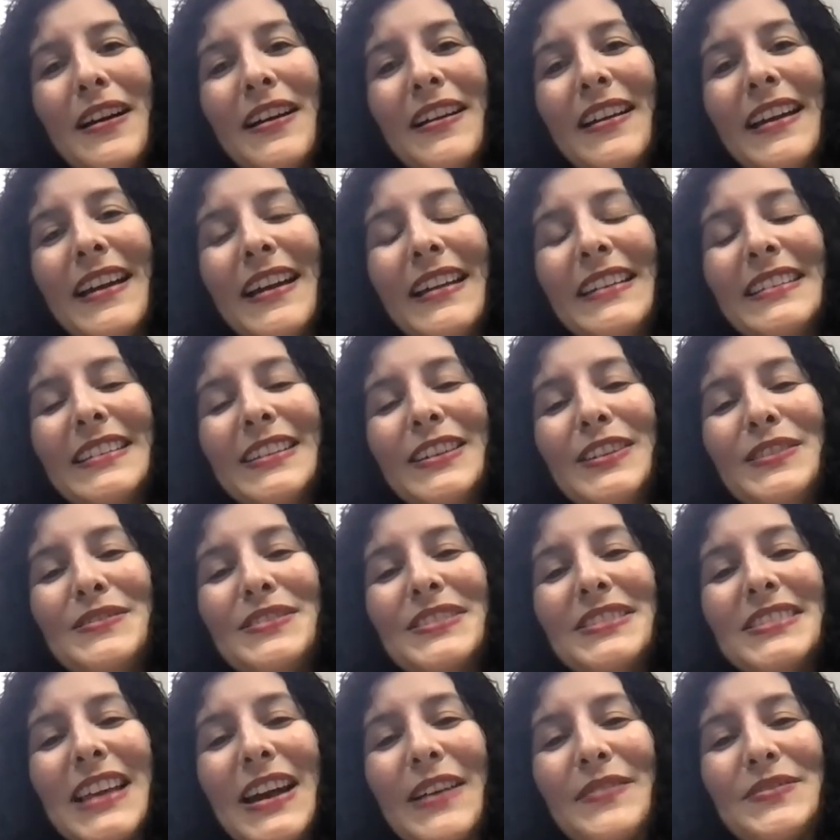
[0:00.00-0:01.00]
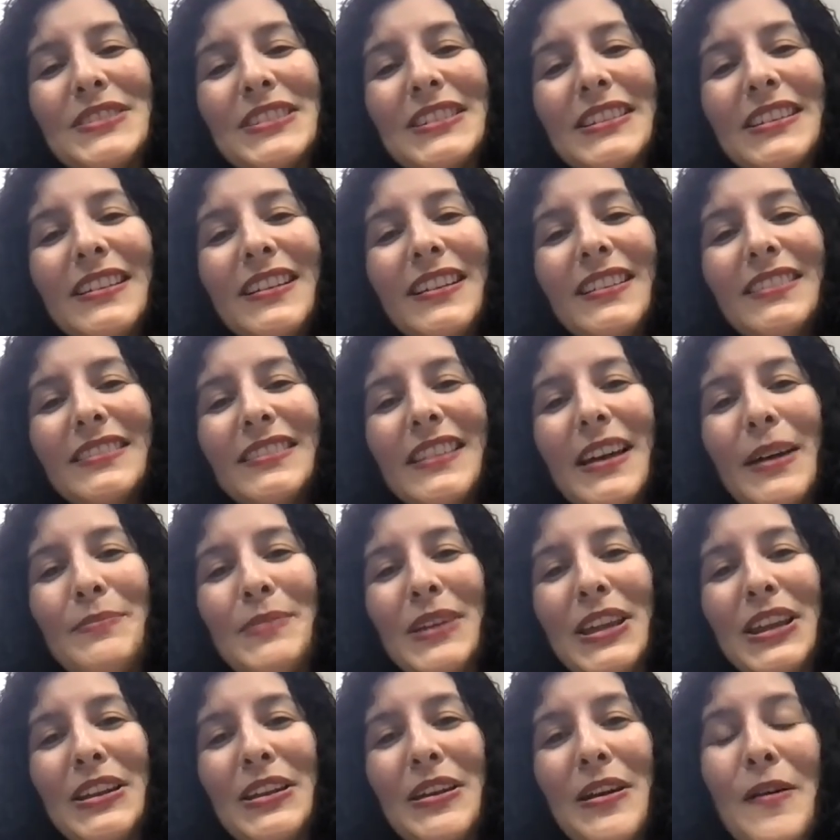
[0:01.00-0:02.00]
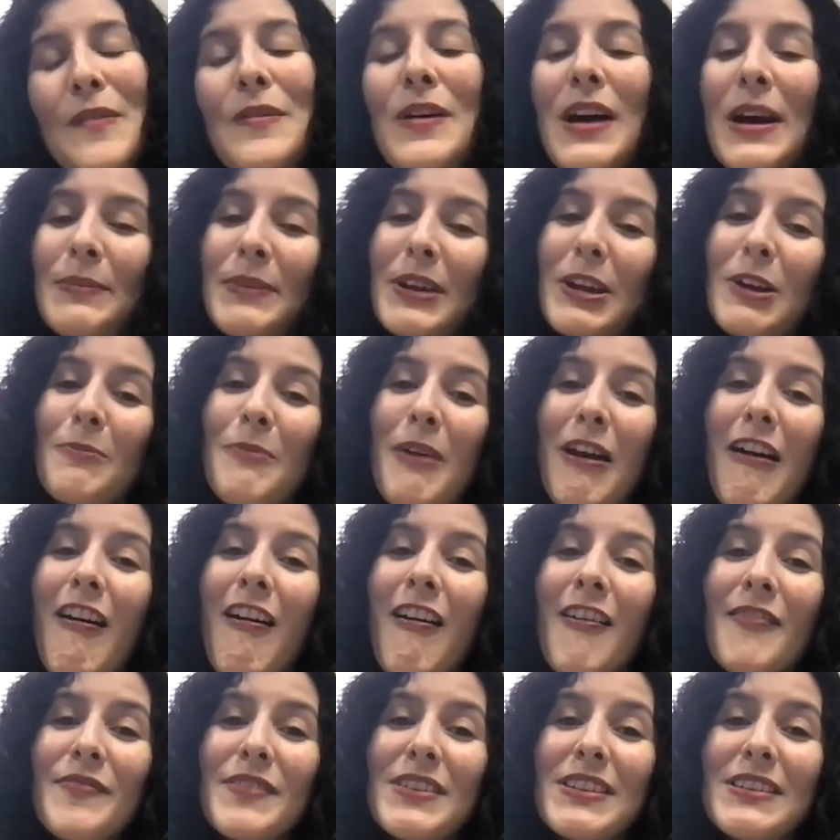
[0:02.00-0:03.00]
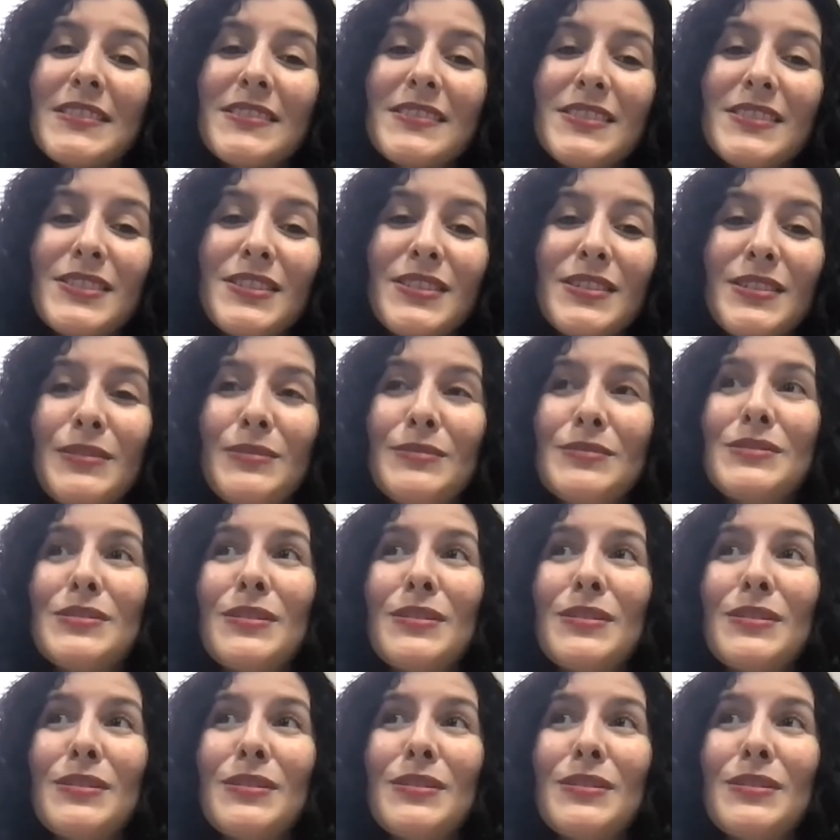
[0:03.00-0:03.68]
And you just have to let me know. I'm here in my office too.